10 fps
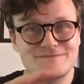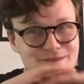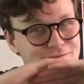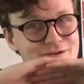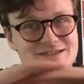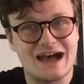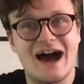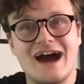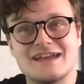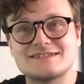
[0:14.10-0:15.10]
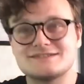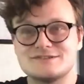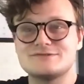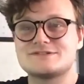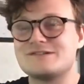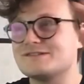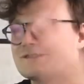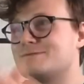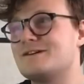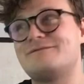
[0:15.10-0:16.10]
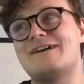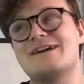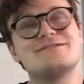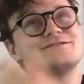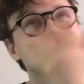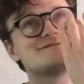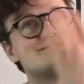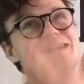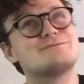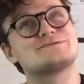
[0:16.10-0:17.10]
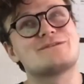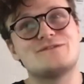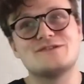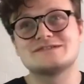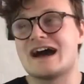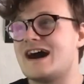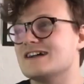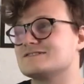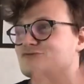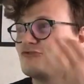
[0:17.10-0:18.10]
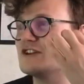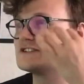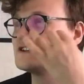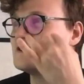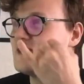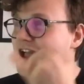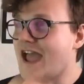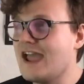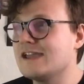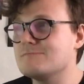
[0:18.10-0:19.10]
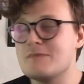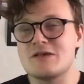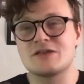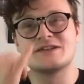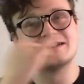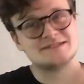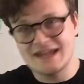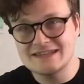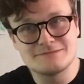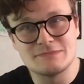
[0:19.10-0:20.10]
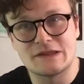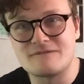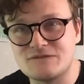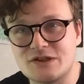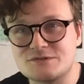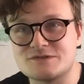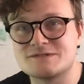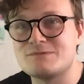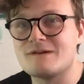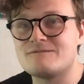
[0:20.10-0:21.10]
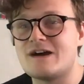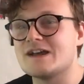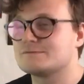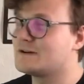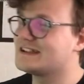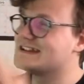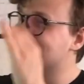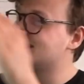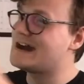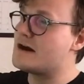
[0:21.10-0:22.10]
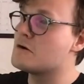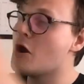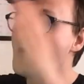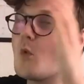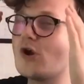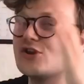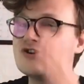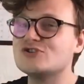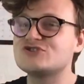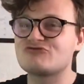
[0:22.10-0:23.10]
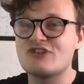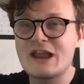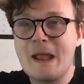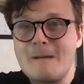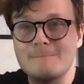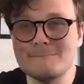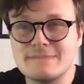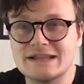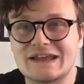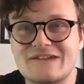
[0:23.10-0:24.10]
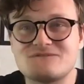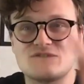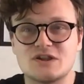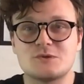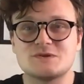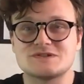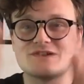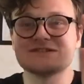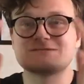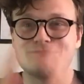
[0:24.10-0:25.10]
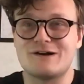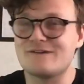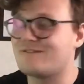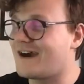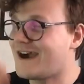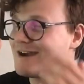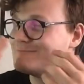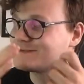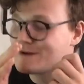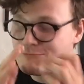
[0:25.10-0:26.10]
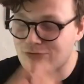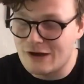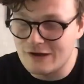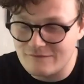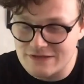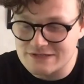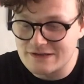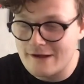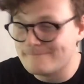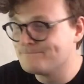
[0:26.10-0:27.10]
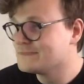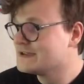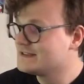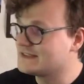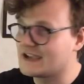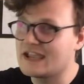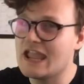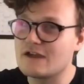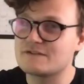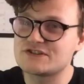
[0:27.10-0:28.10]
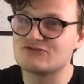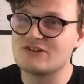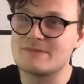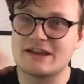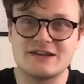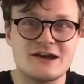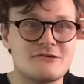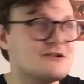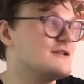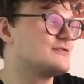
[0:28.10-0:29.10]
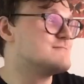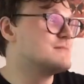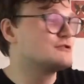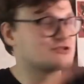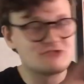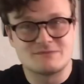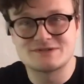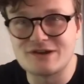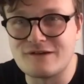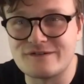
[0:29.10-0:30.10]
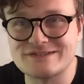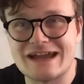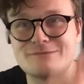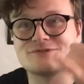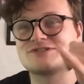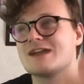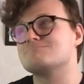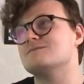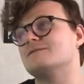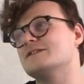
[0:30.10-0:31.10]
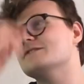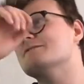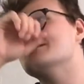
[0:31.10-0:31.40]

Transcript: first artist to do so on Spotify, and also Ed was the first artist to reach 80 million and 90 million followers on Spotify as well, and now 100 million followers on Spotify. I'm so proud of it, you know. The king of streaming, you know. The most streamed song of all time with Shape of You.